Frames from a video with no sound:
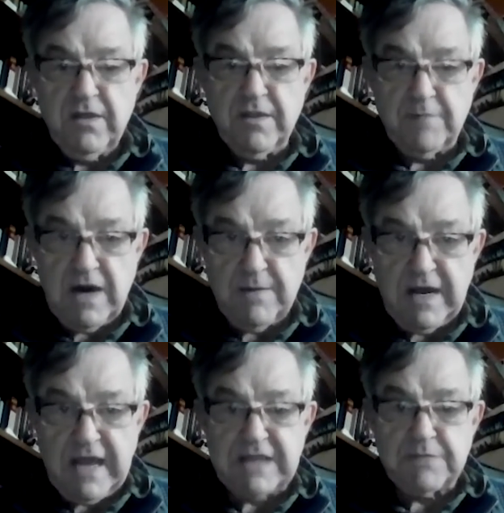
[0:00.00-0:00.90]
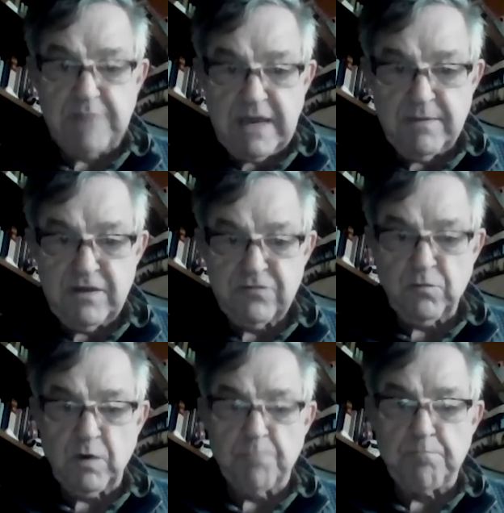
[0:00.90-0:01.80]
The mama and the babies
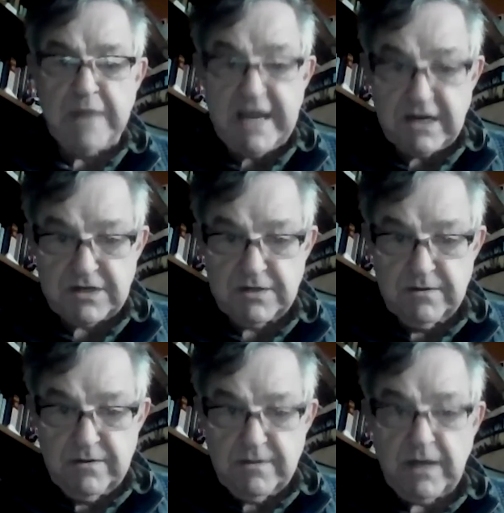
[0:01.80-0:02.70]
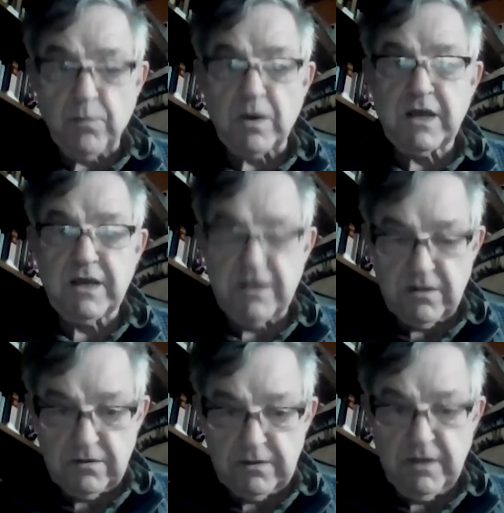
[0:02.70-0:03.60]
were baked they were
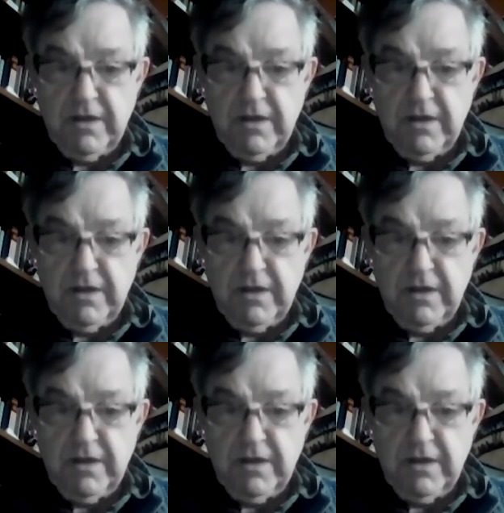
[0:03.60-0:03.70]
killed.